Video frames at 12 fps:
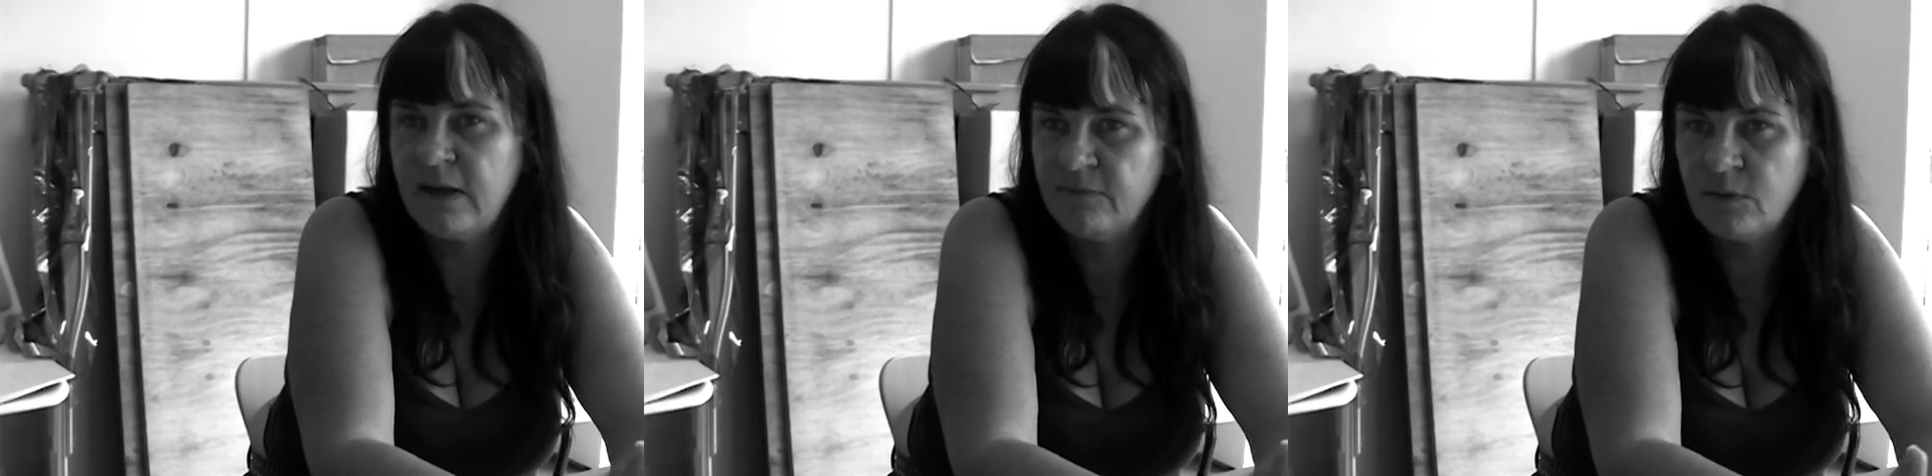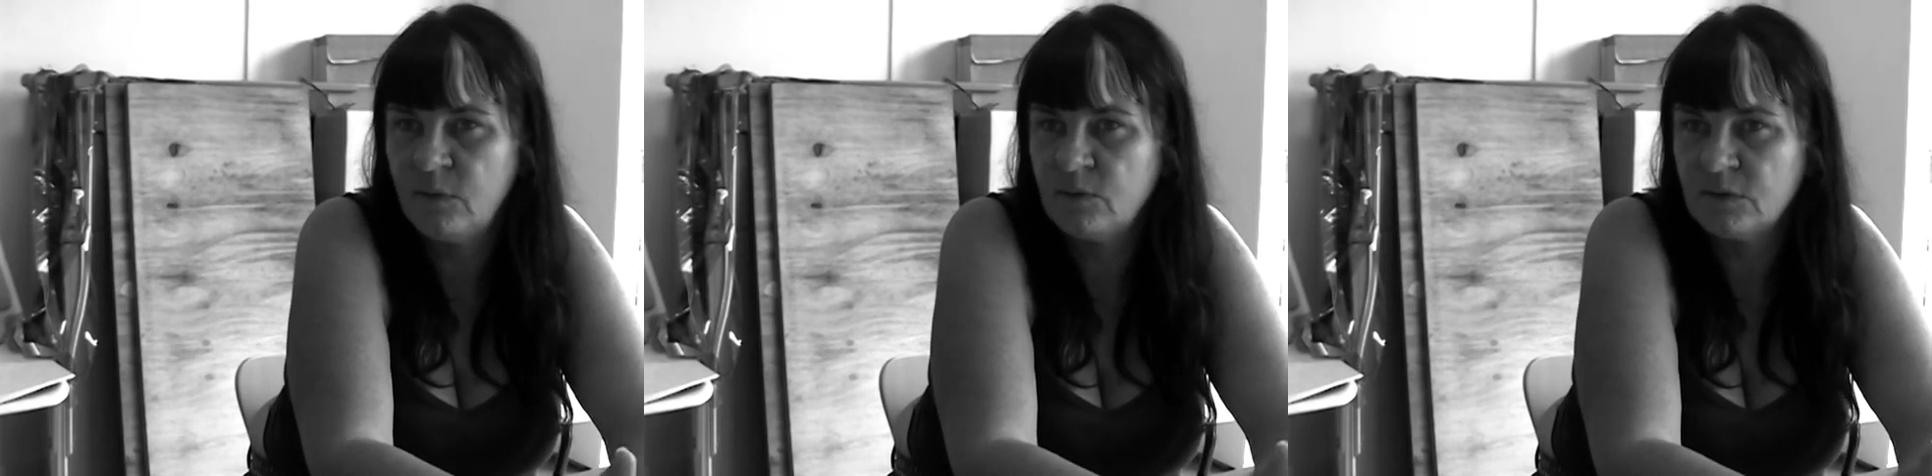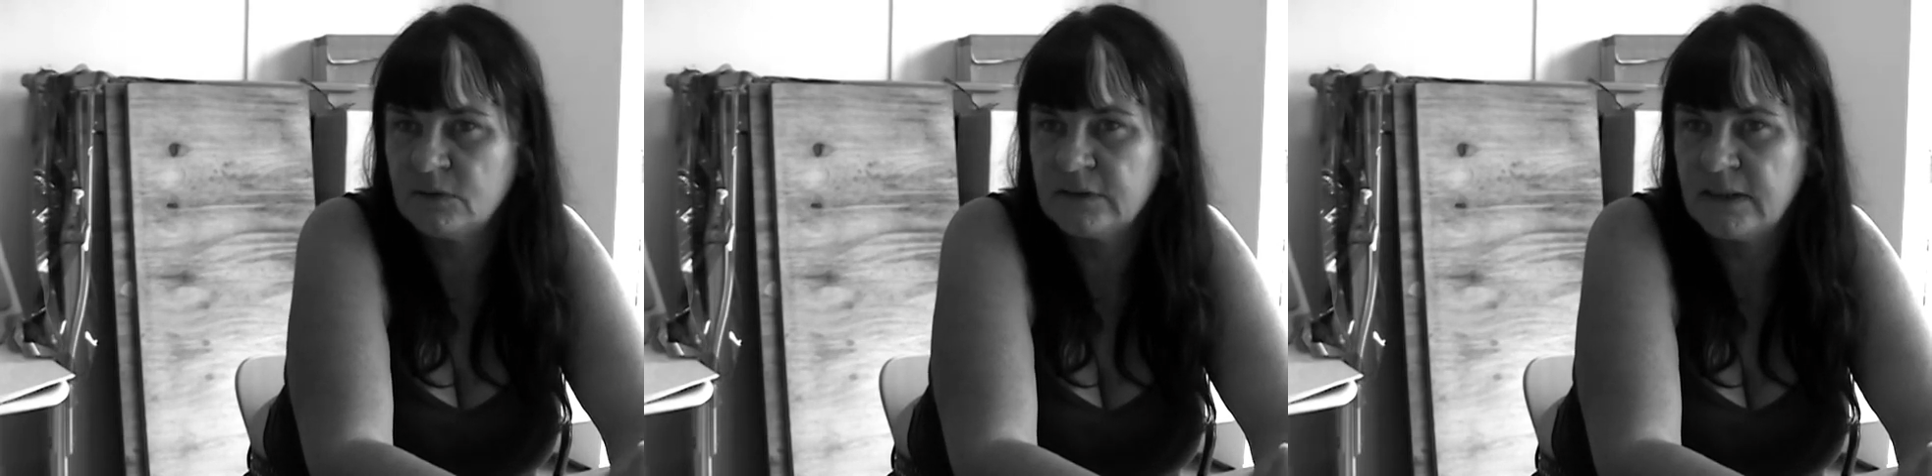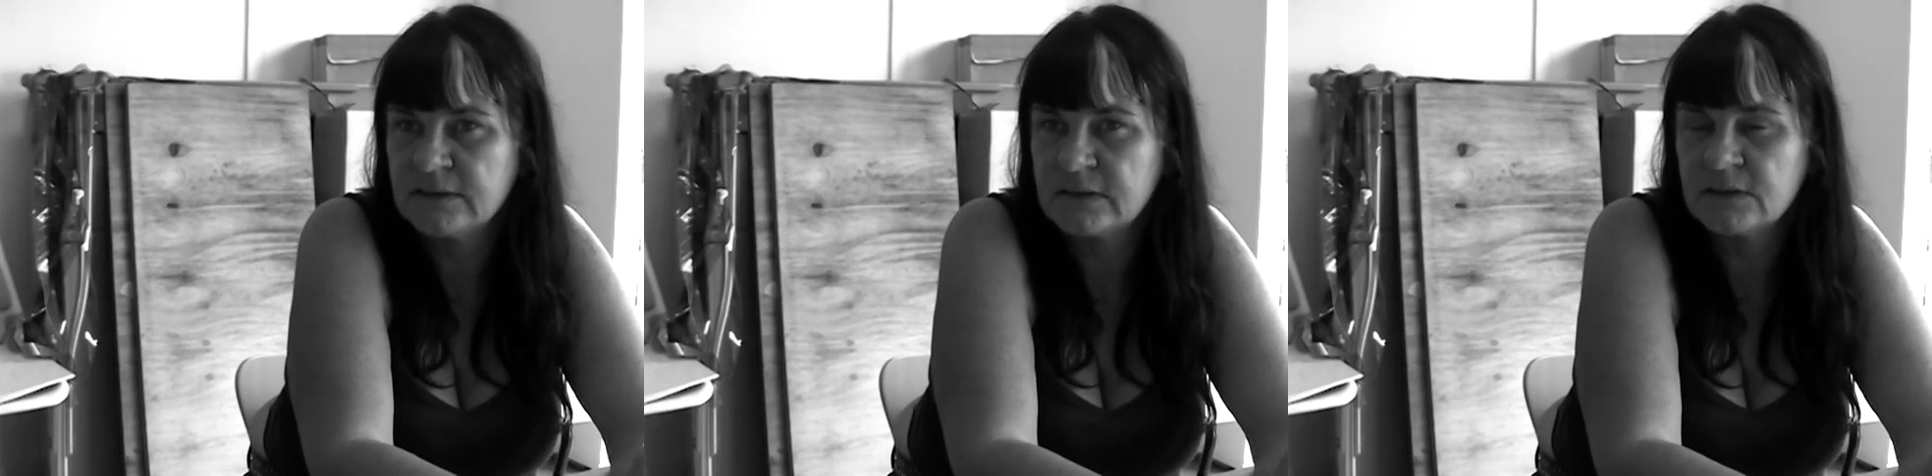have our own little
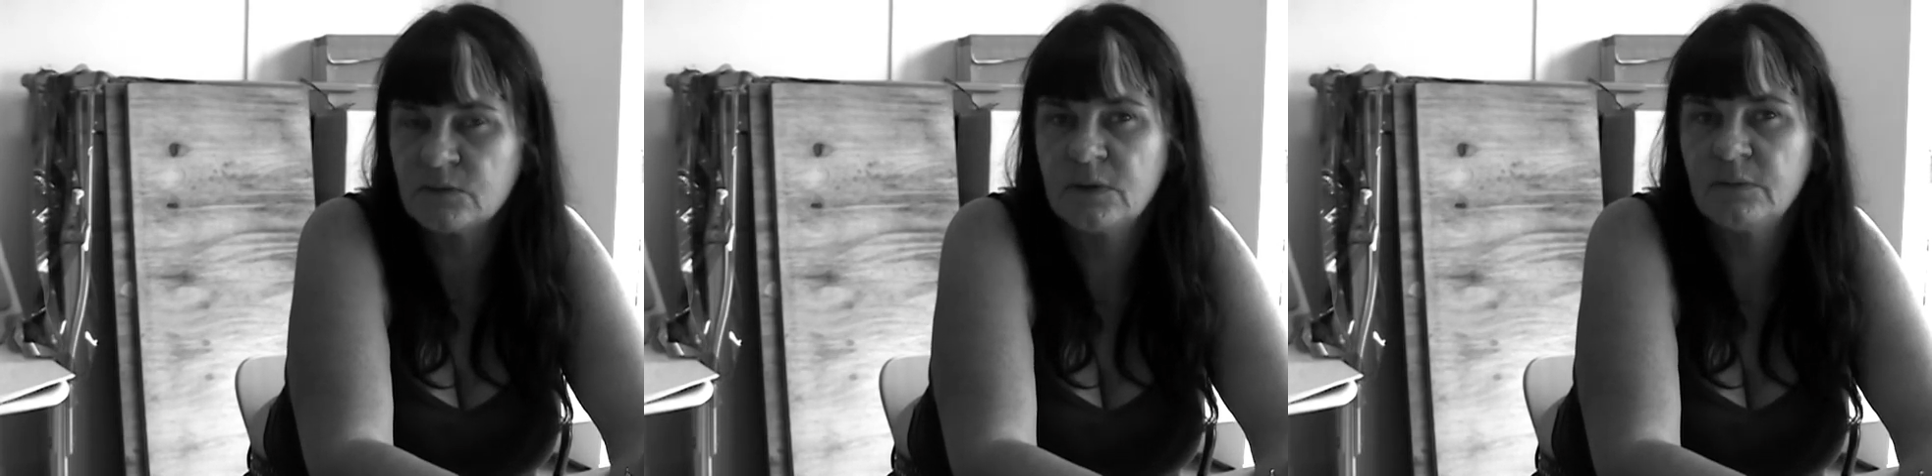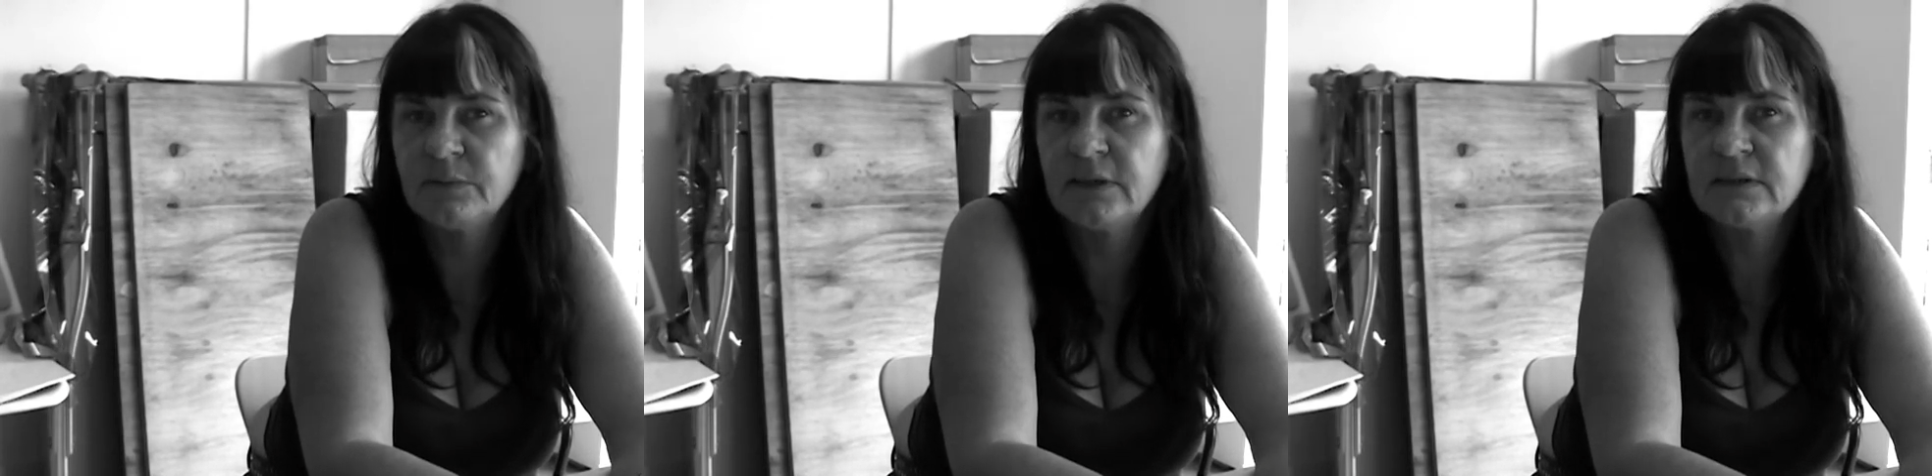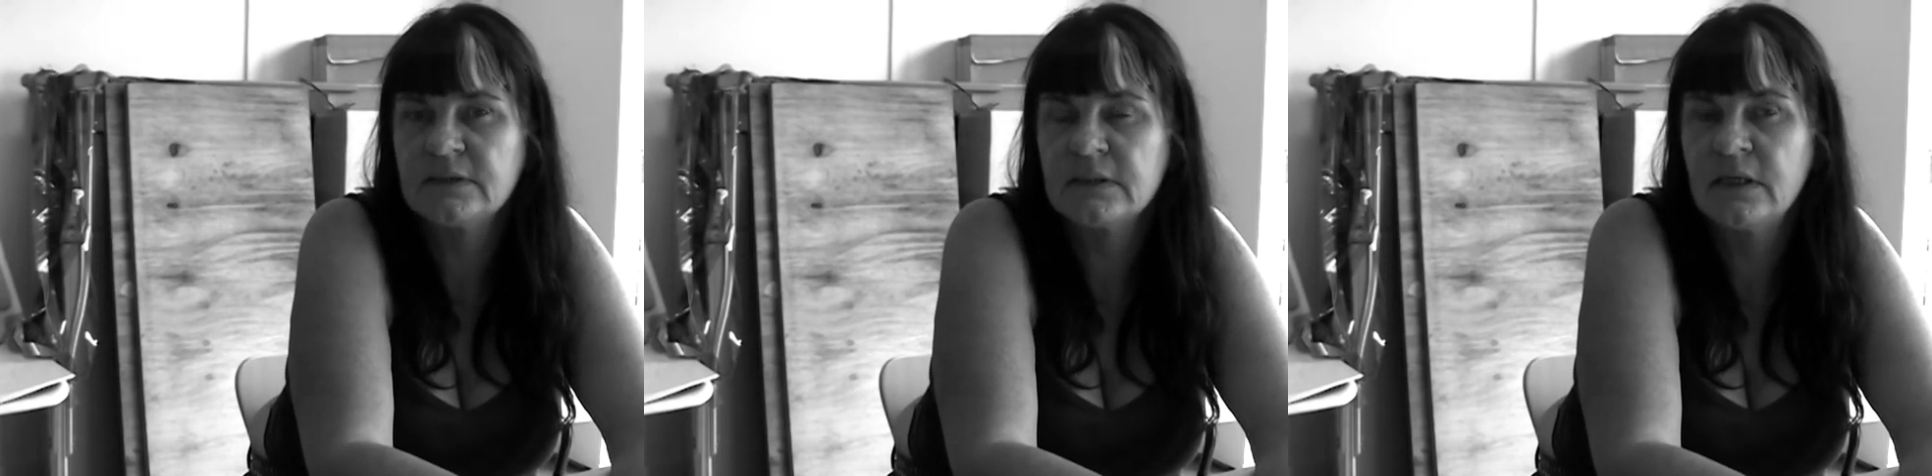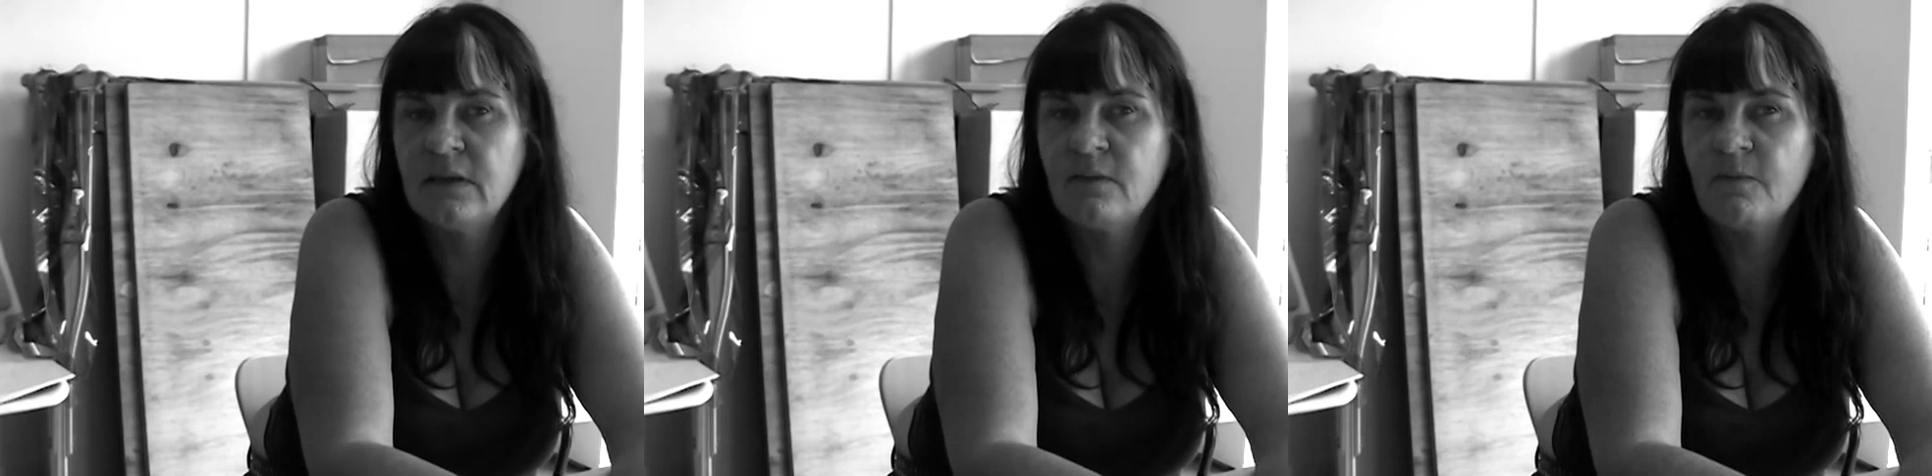dances around the place,
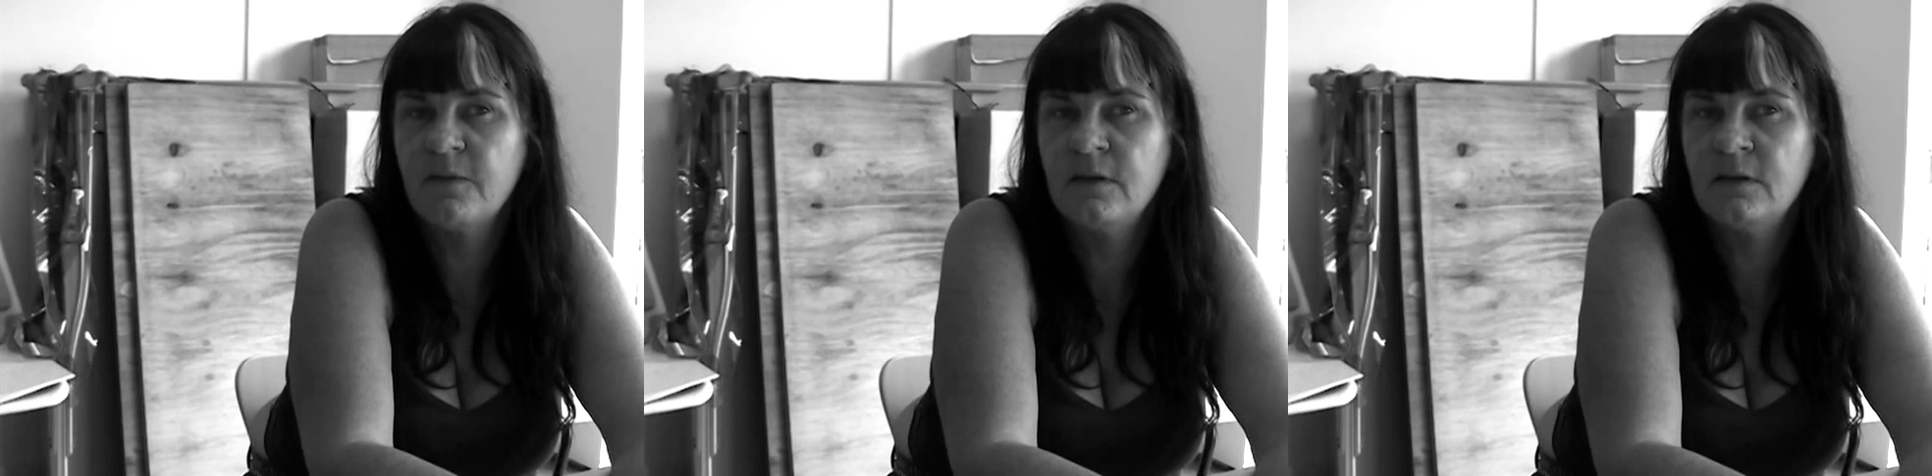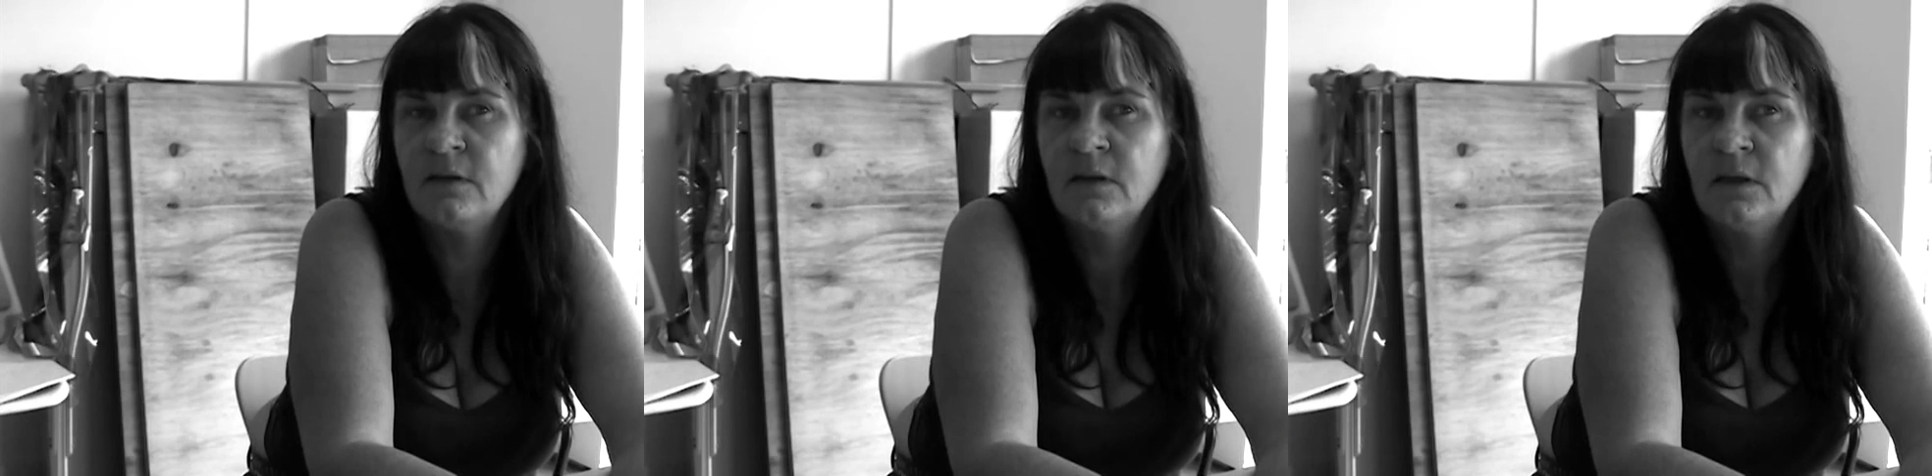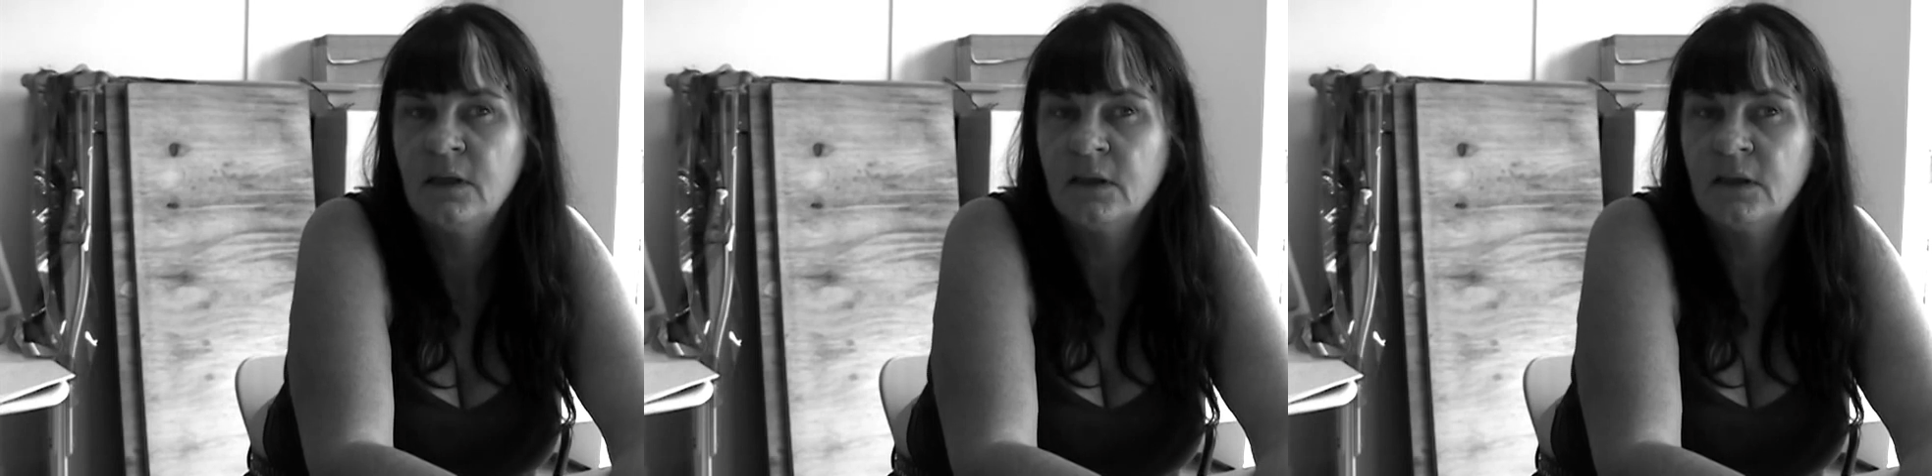and then